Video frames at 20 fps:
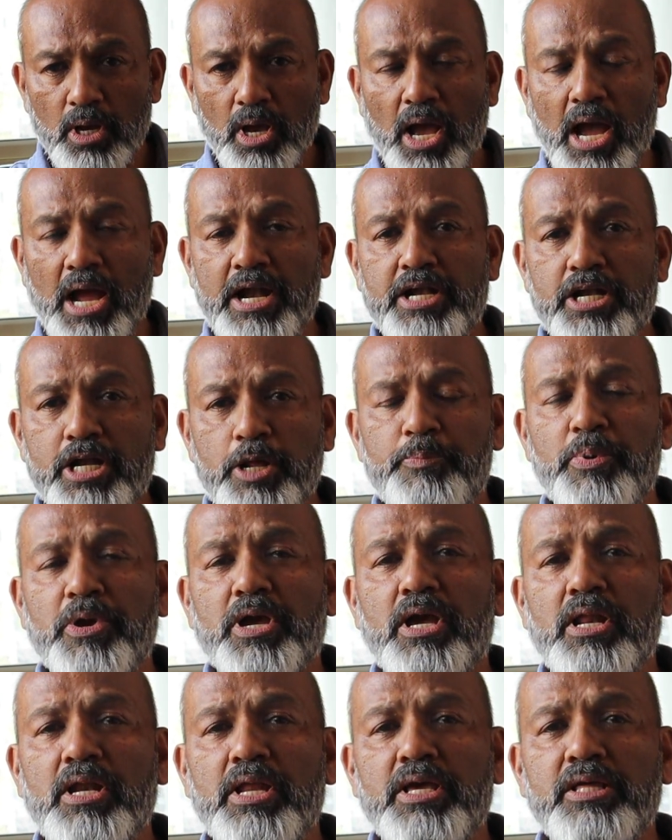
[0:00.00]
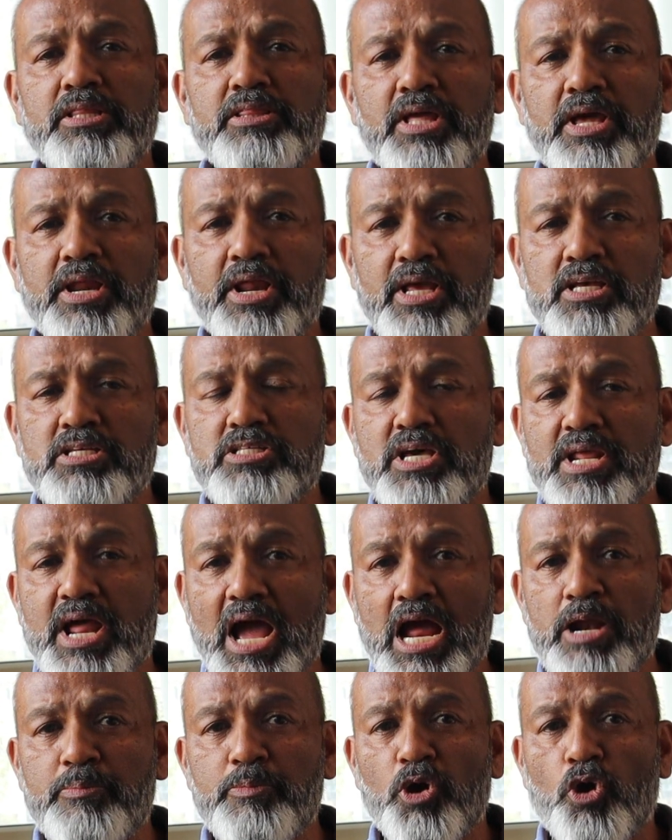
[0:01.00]
and typically they raise their
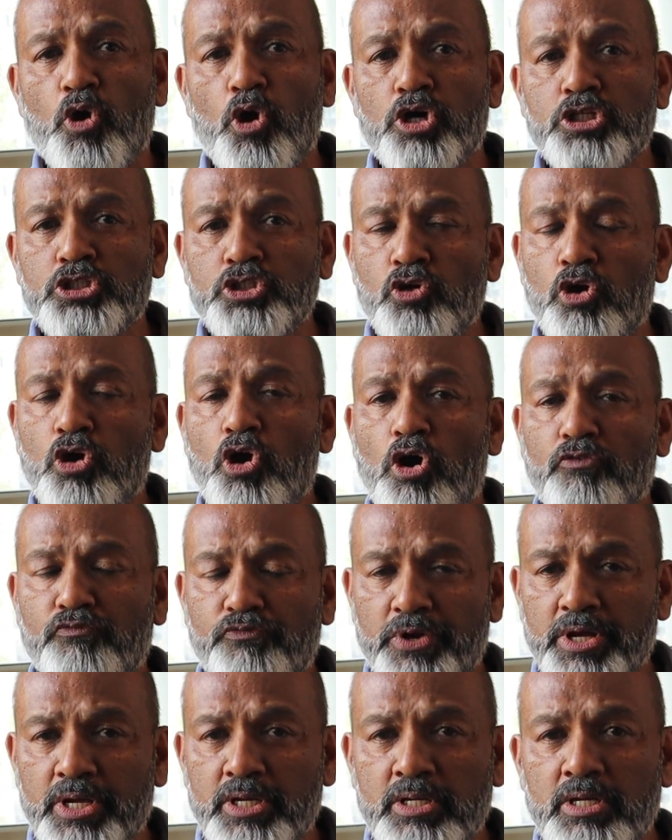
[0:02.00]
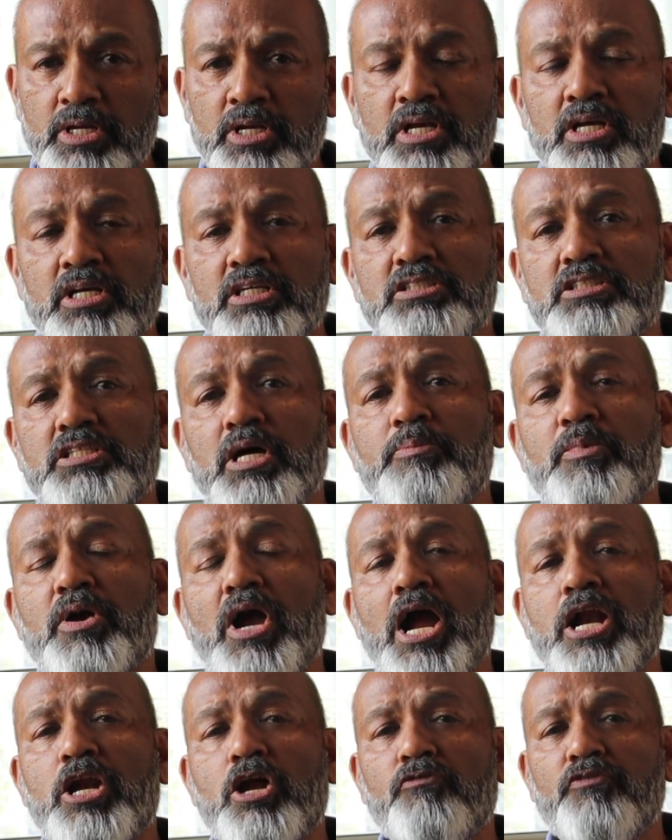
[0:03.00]
hand because you are offering some
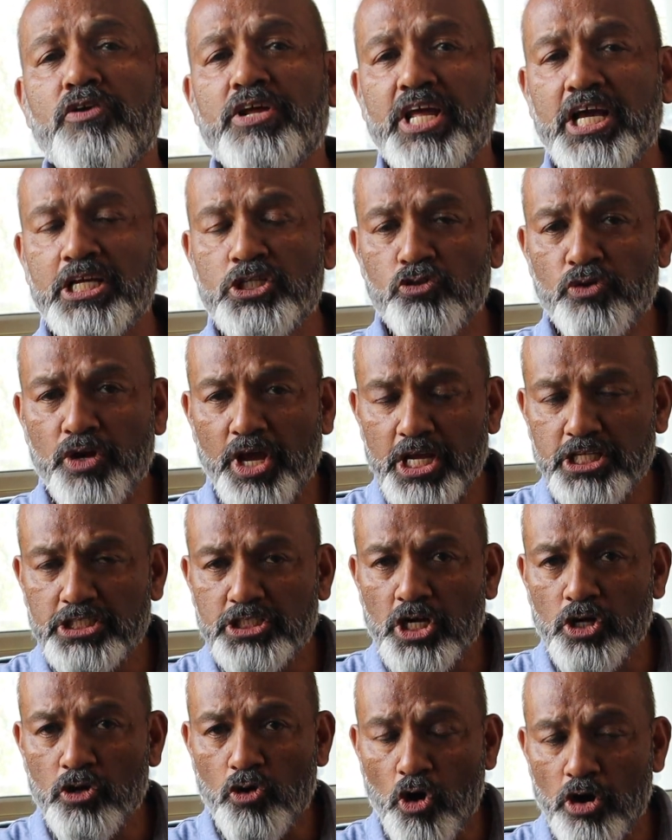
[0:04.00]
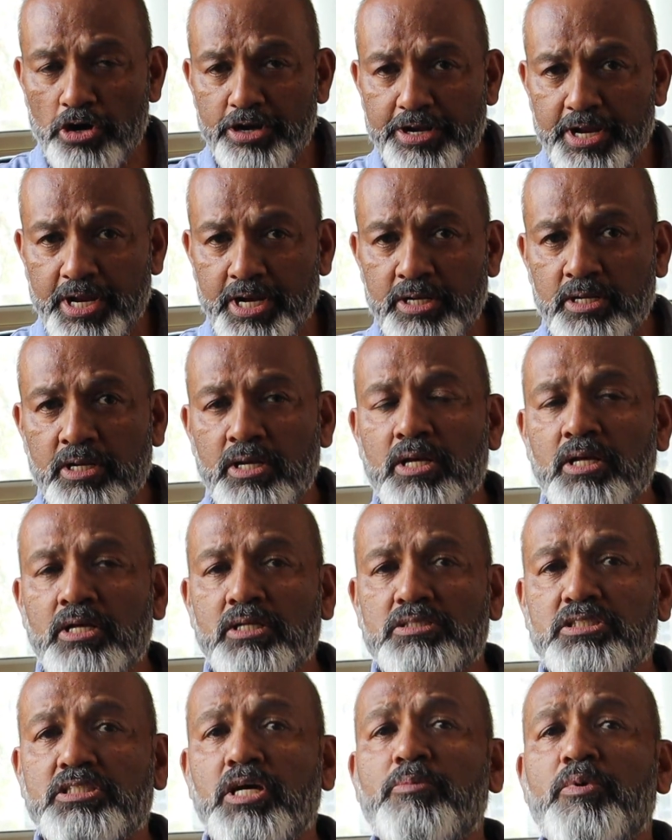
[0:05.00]
kind of an educational content,
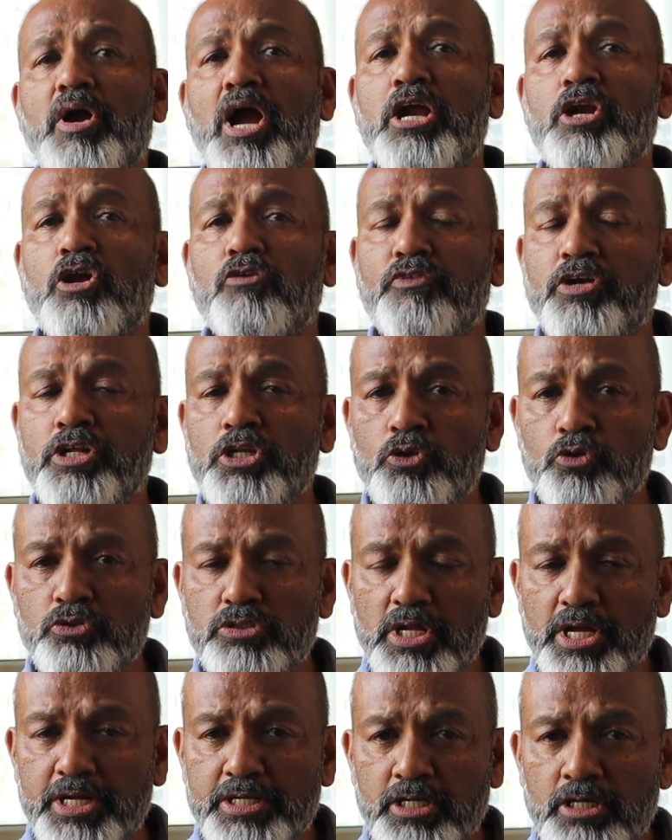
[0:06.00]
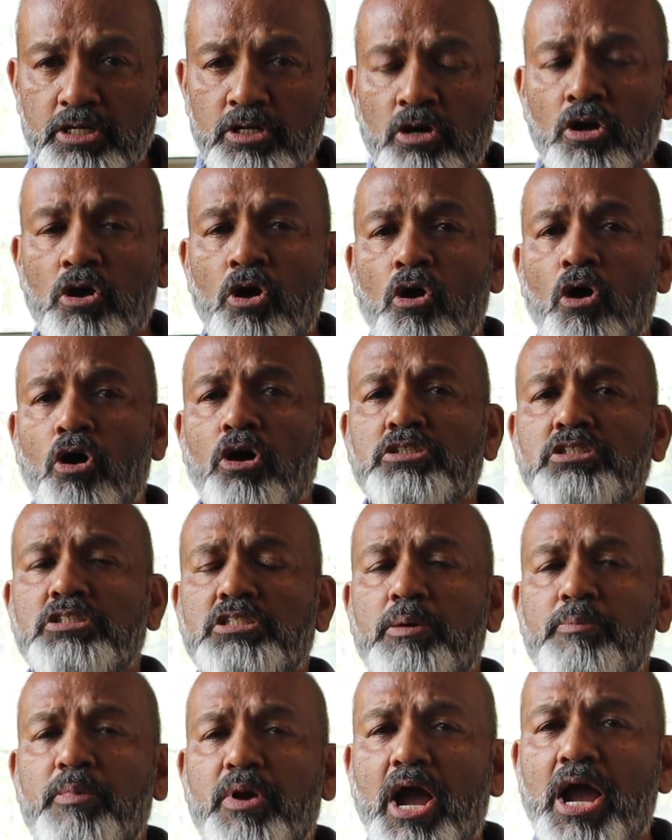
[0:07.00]
some kind of a newsletter, or
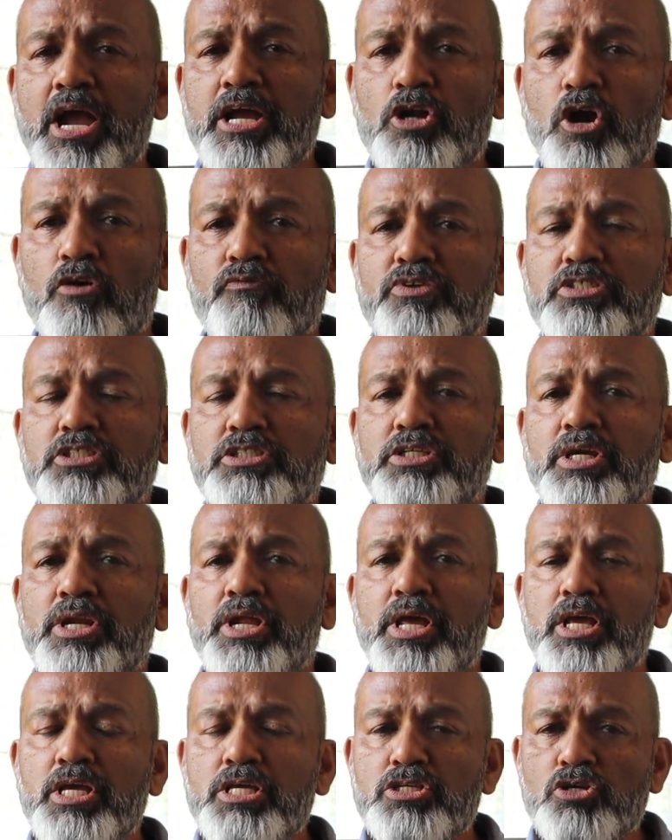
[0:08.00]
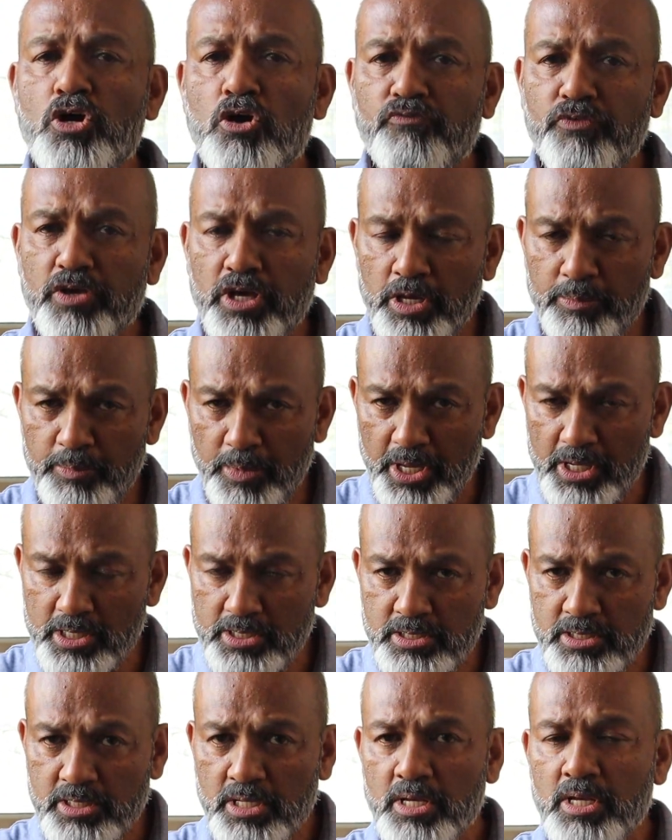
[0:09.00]
some kind of a series of
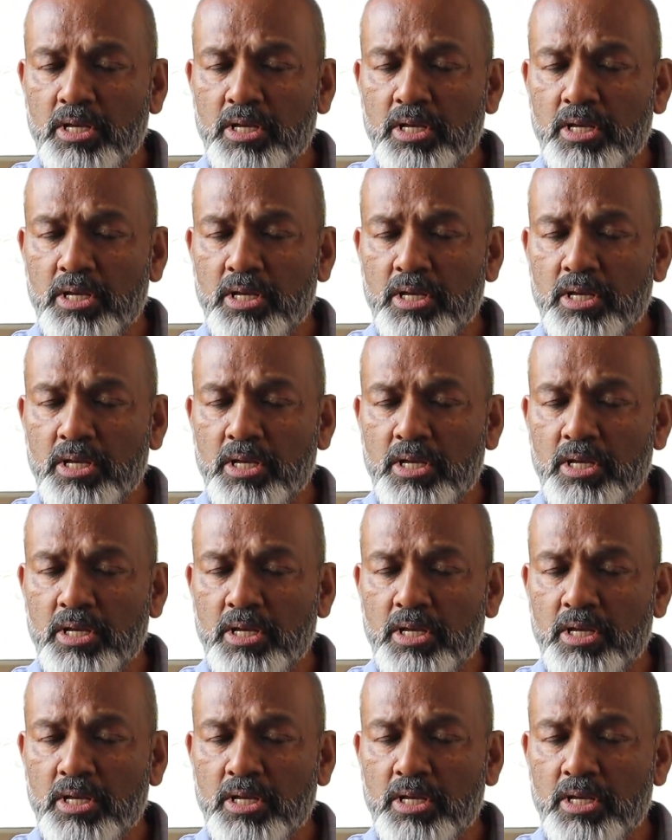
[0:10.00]
emails